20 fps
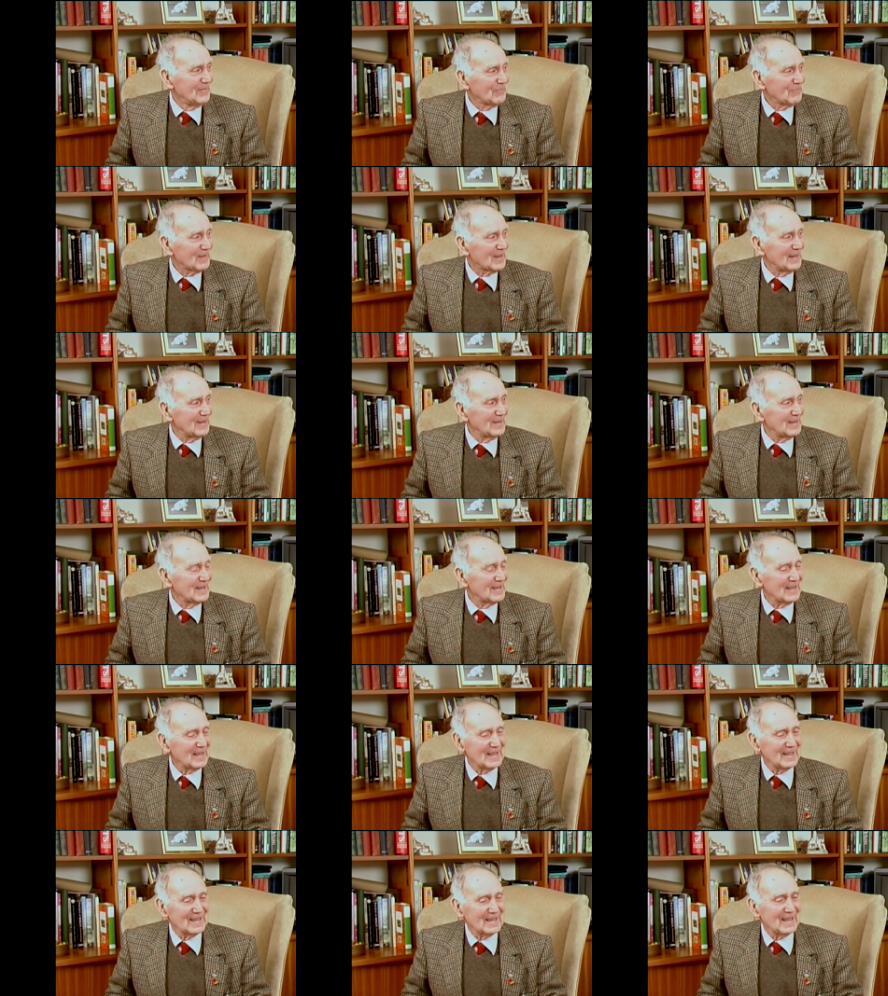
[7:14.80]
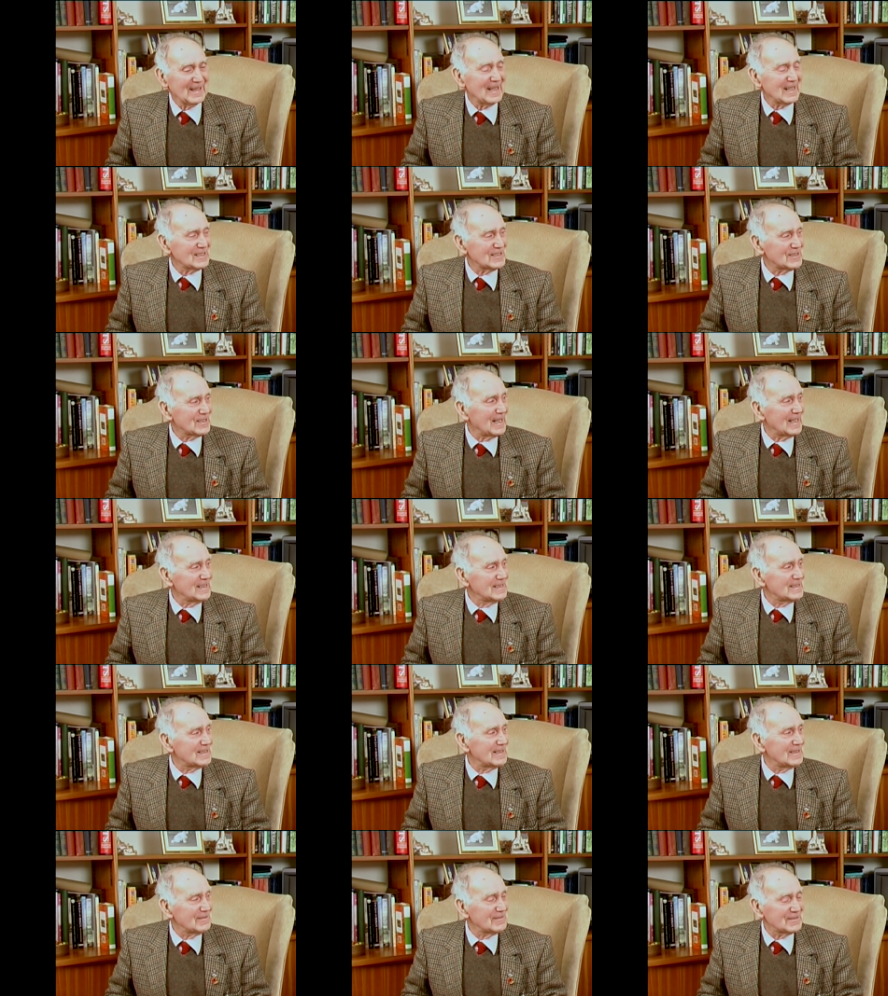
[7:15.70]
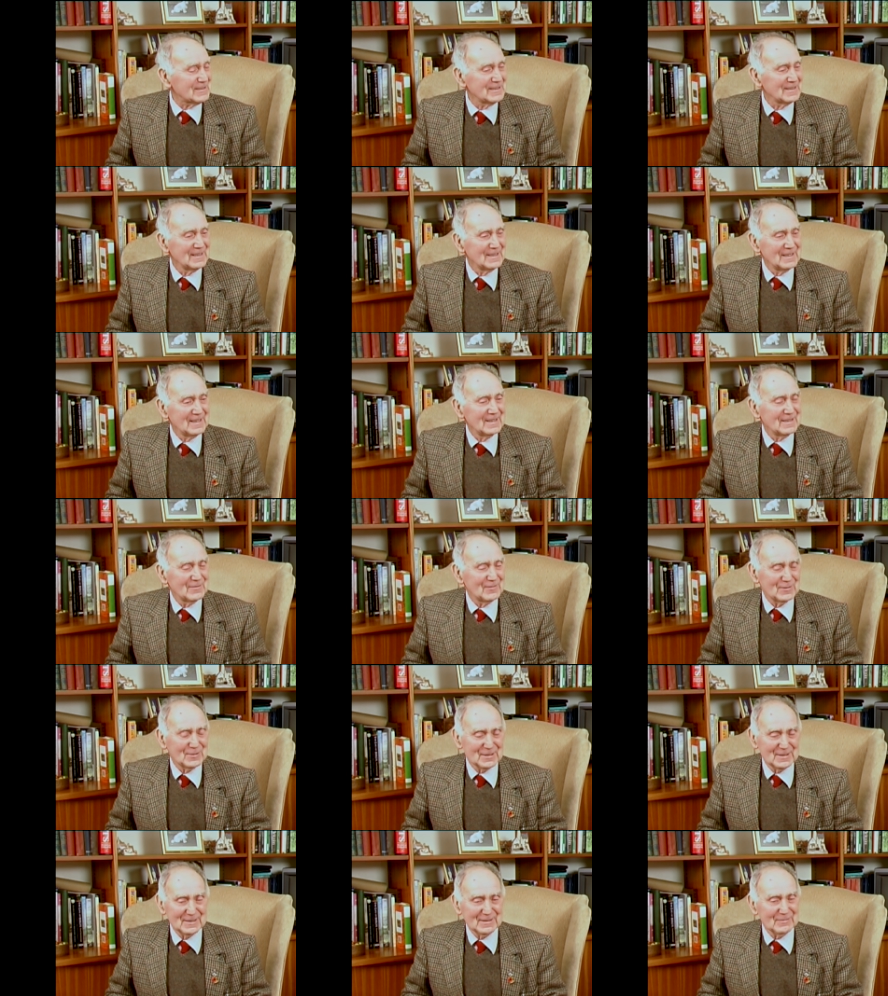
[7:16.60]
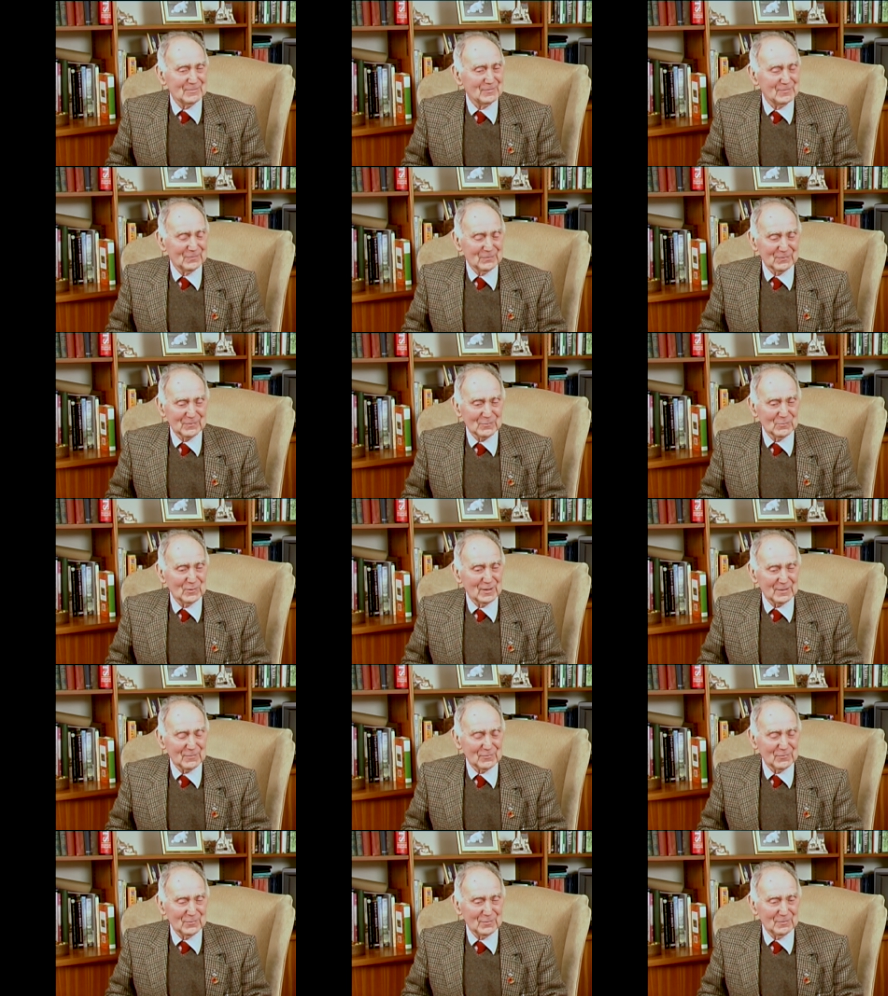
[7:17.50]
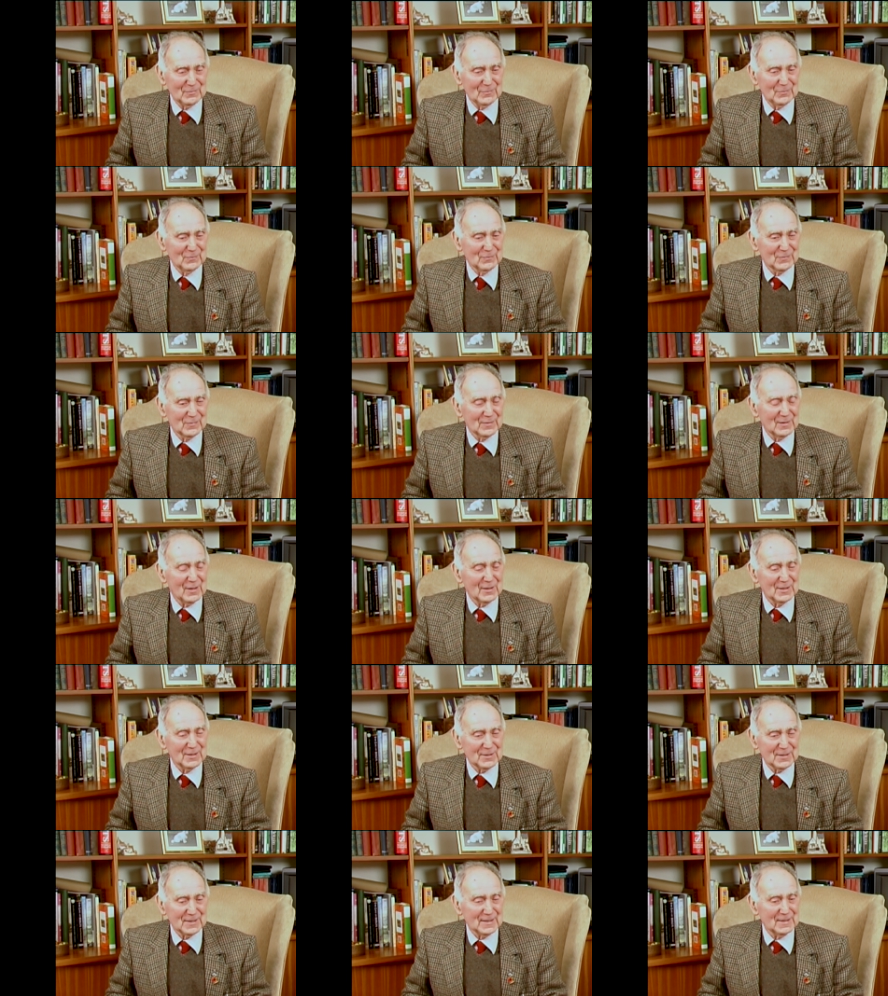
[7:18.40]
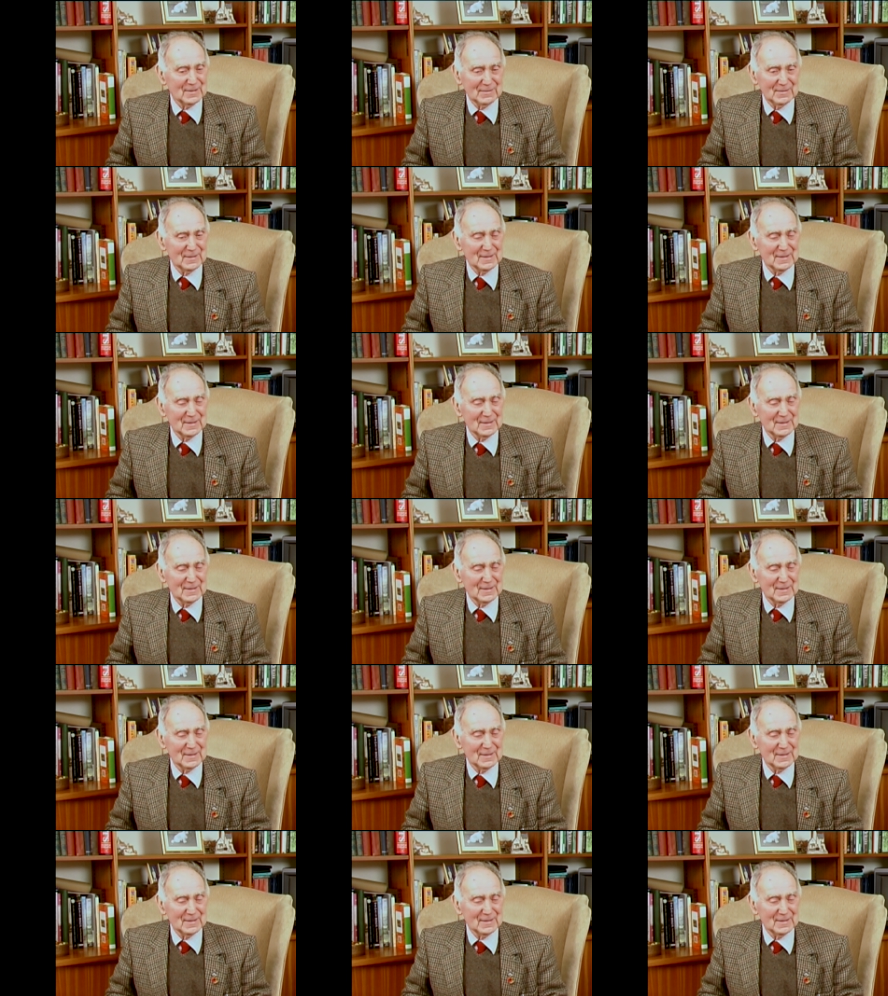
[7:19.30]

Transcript: and they exchanged those for uh, what from 19.